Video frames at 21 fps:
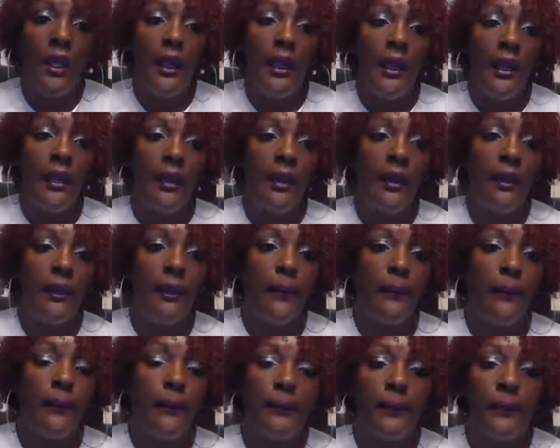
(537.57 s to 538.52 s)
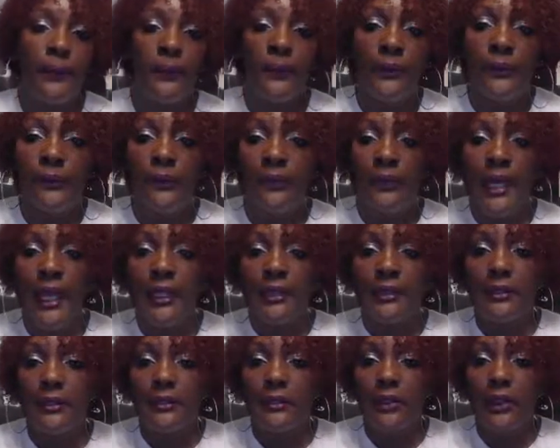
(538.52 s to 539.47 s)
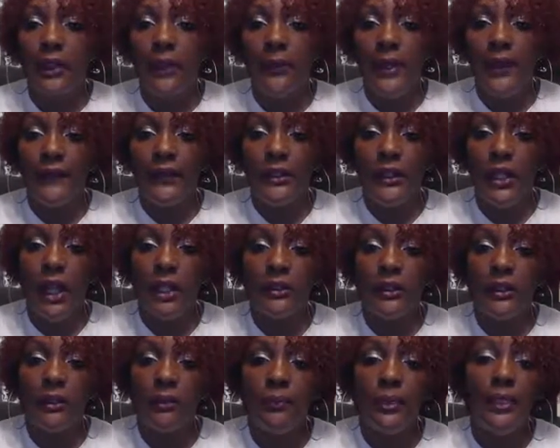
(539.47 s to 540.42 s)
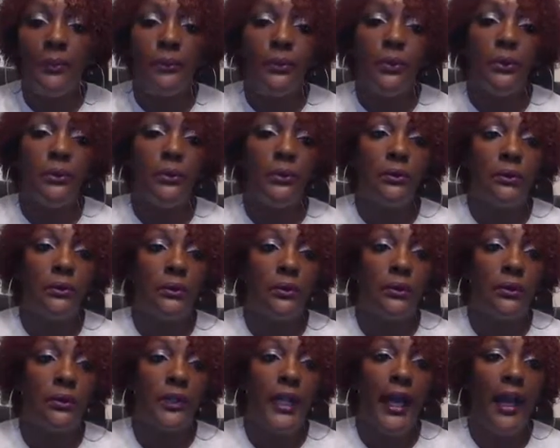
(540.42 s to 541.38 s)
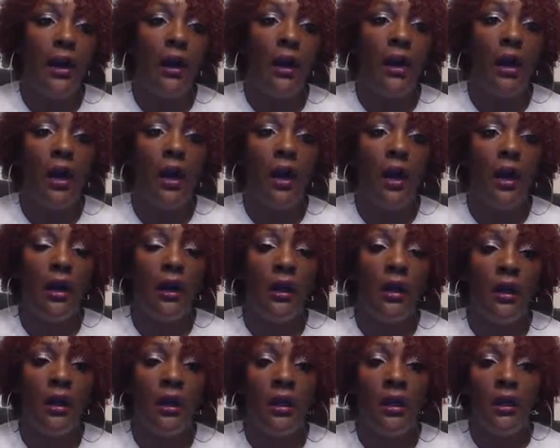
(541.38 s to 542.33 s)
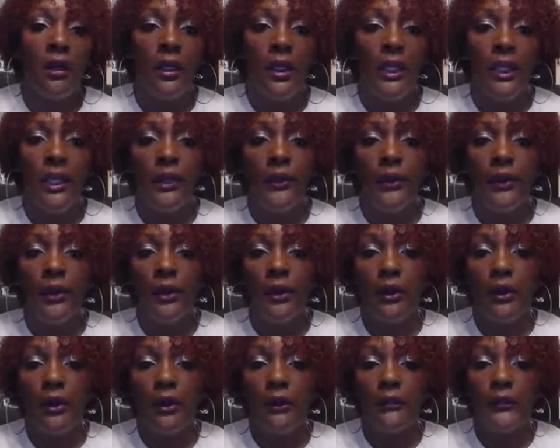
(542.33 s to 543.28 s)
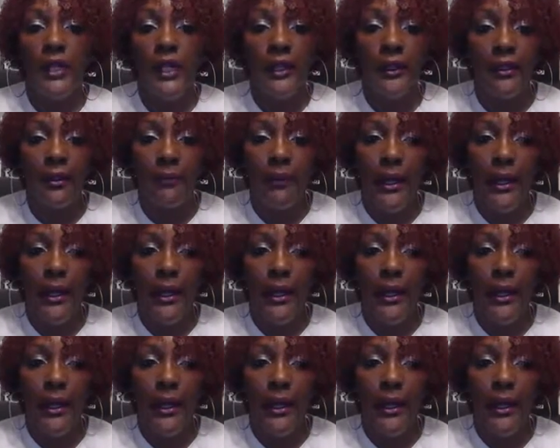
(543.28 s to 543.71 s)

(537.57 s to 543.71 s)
And that's, you know, we have to talk to the people that are either thinking